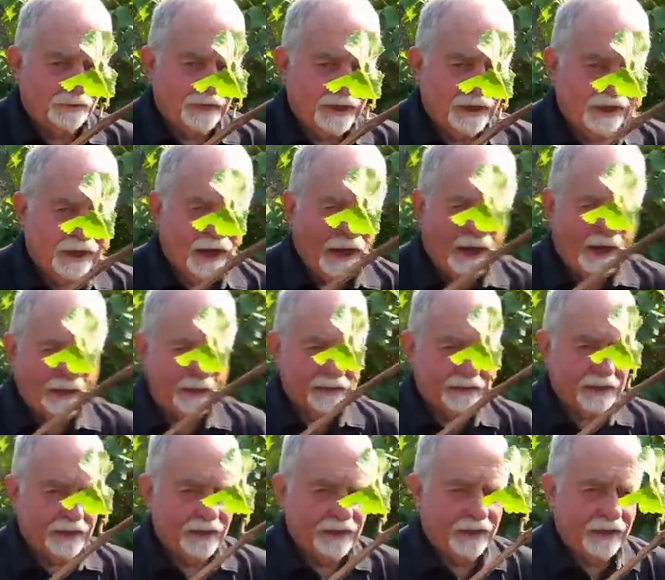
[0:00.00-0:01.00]

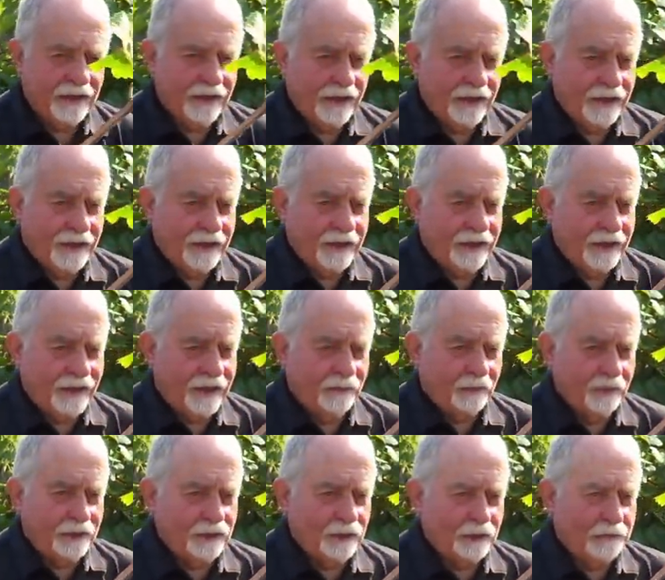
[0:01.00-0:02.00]
realize uh,
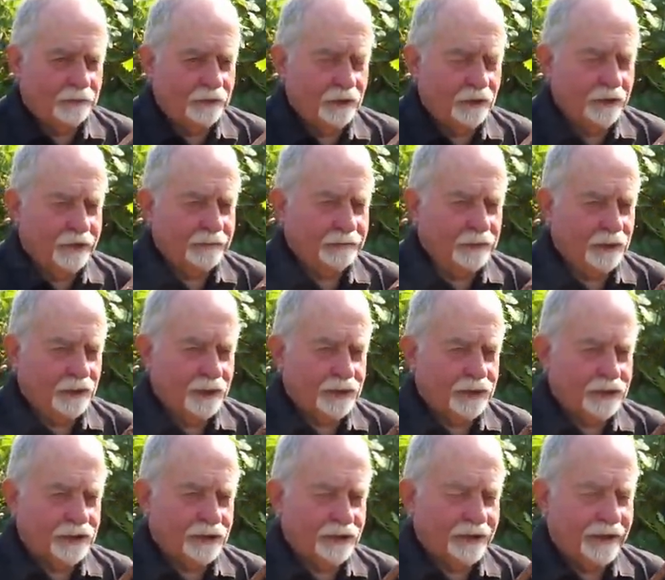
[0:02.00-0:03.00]
when you prune a
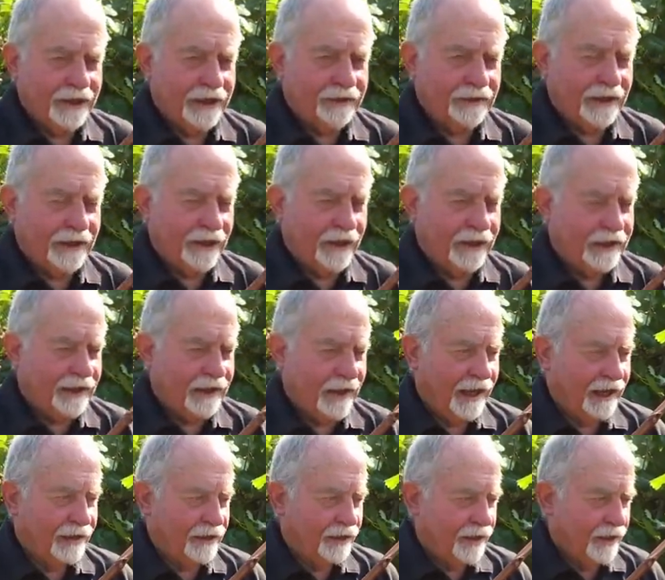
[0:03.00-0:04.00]
bush or anything like
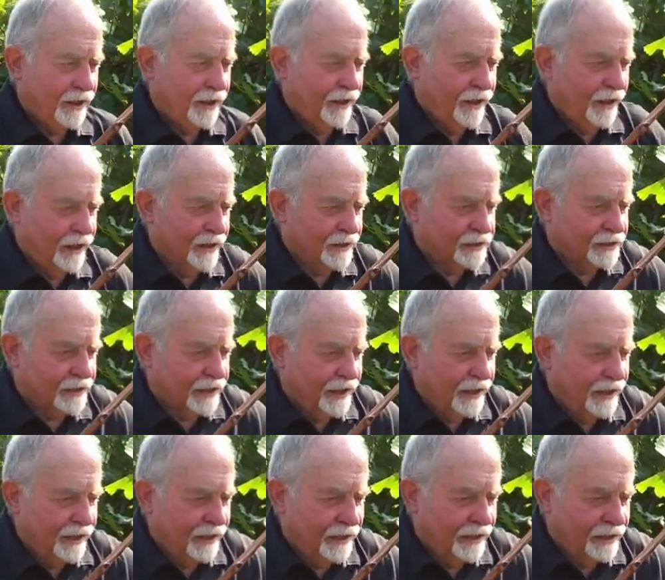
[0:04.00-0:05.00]
that, it's
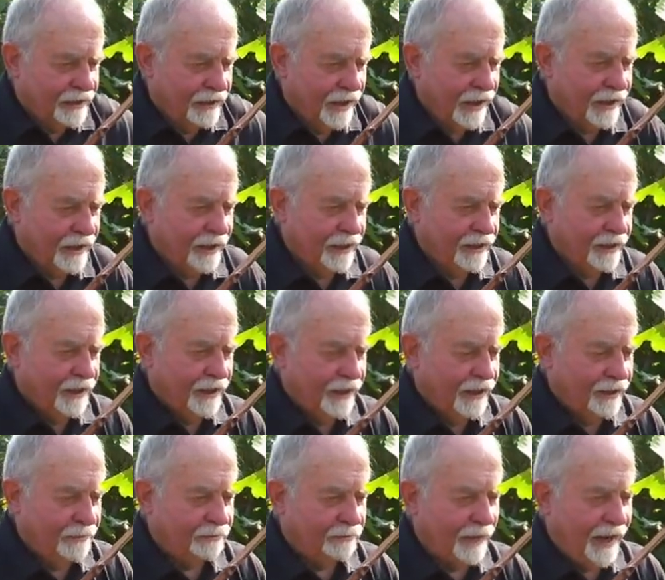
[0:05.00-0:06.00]
taking
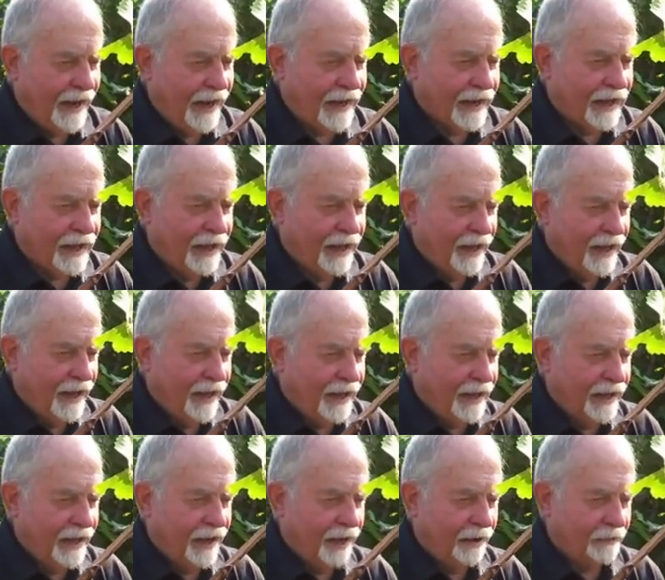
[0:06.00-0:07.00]
it back
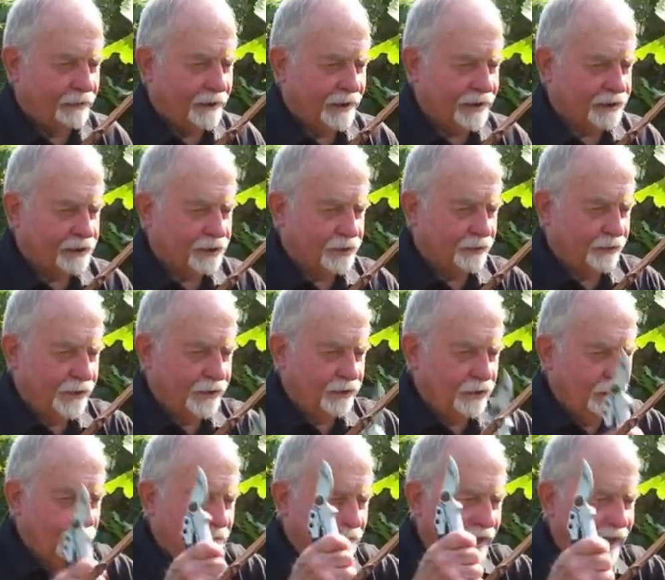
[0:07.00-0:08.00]
and helping us to
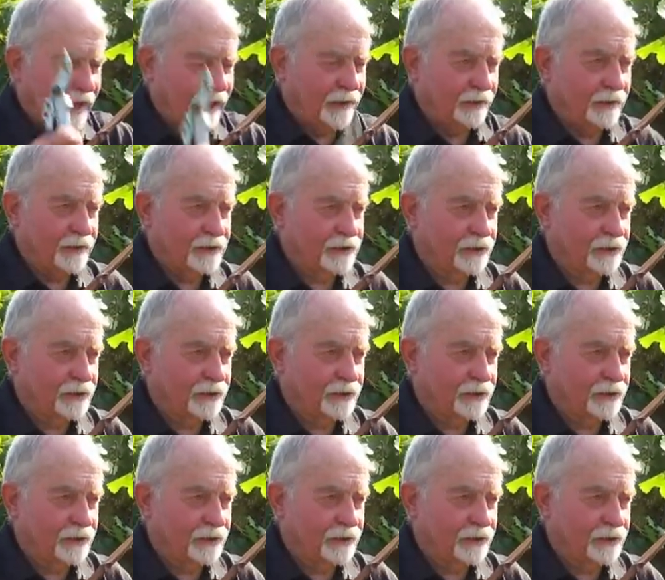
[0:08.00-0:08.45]
renew back with